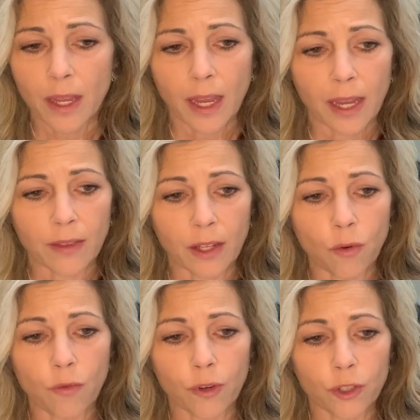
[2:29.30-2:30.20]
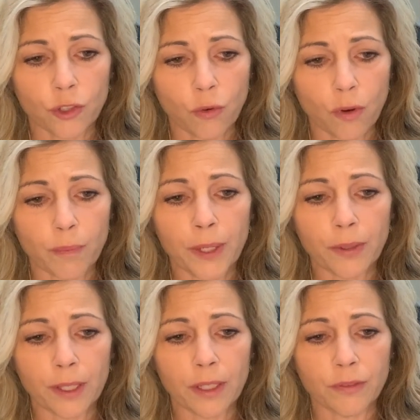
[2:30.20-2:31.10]
and that over a short
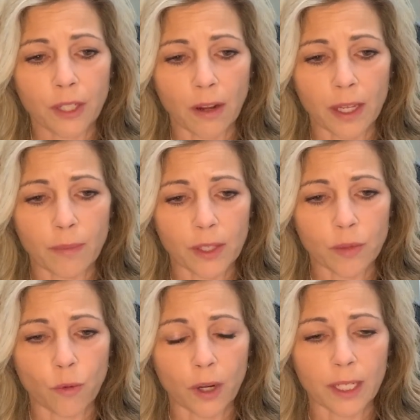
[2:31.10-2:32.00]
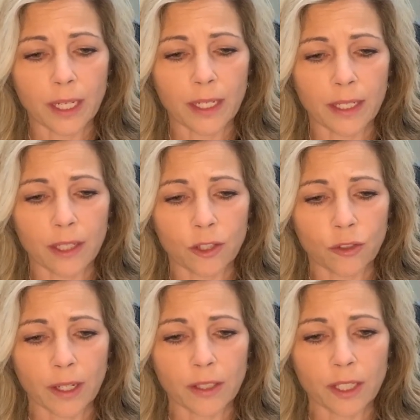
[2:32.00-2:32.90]
period of time, as more Canadians
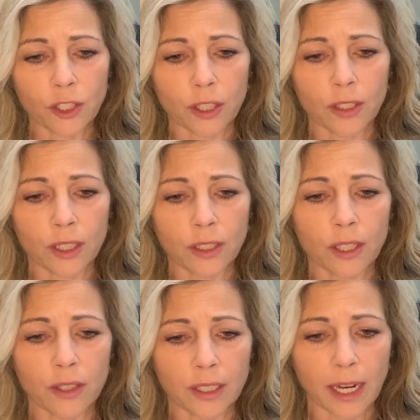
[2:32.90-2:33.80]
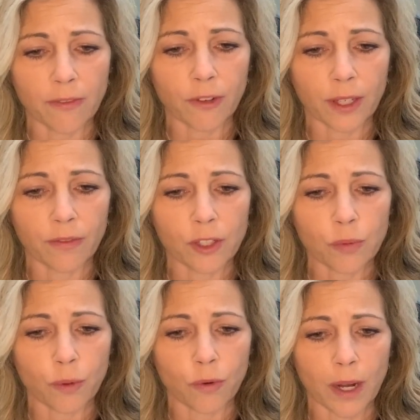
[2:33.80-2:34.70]
transitioned into the debt forgiveness
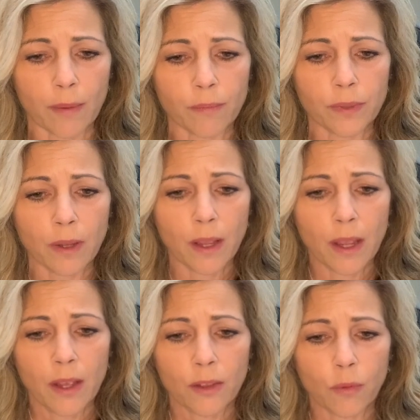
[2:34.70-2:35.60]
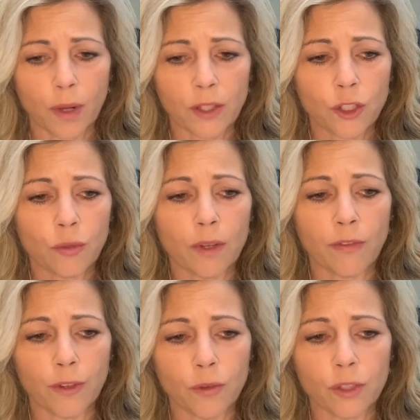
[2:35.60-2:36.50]
programs, the ones who
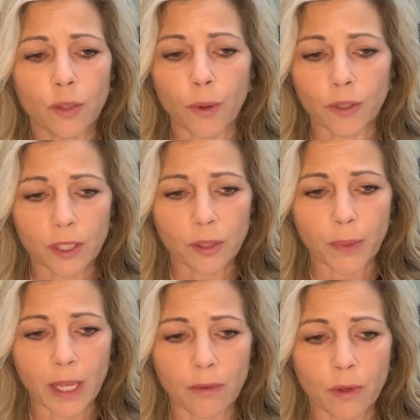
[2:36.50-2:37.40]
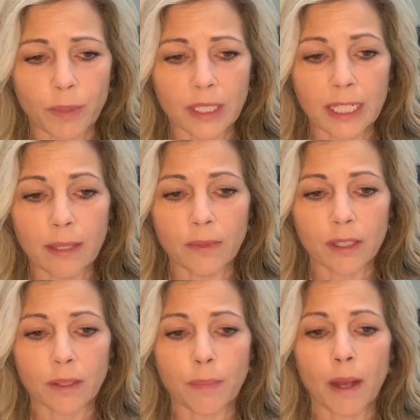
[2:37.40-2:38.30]
refused to participate would be deemed
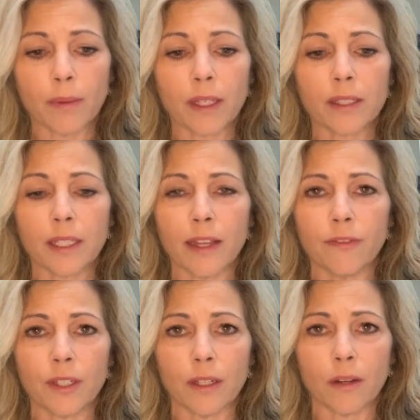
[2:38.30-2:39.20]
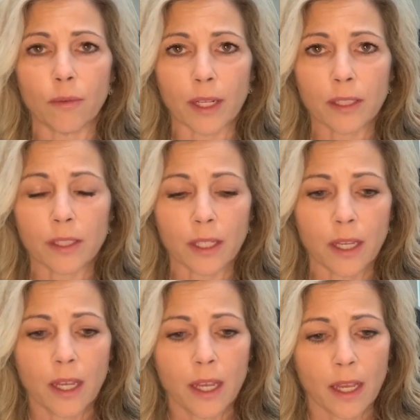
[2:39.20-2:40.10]
as a public safety risk
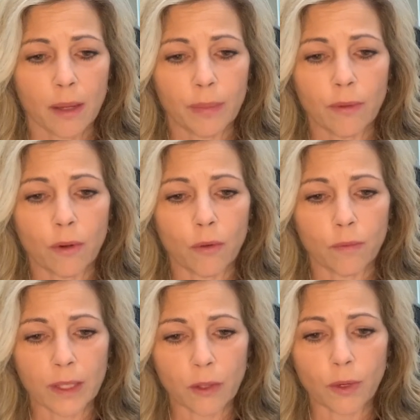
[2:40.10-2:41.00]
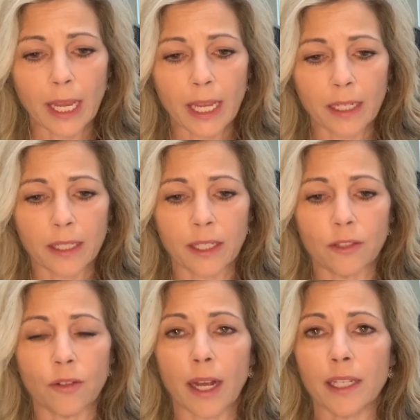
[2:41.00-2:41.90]
and be relocated
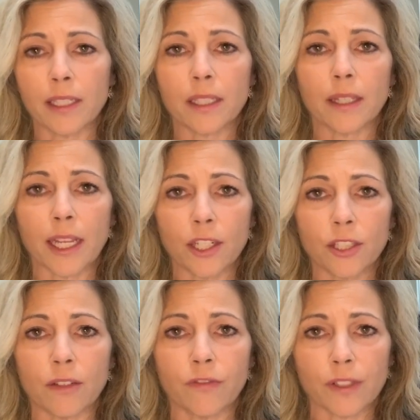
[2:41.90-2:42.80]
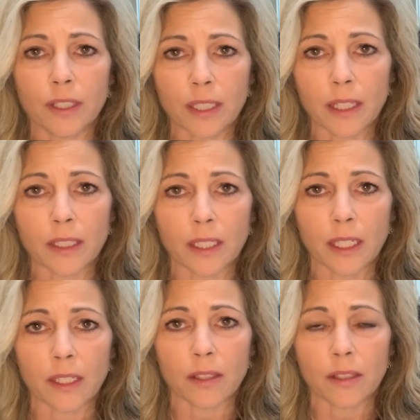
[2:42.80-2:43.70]
into isolation
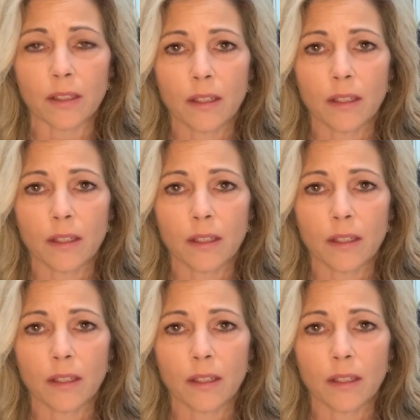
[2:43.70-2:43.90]
facilities.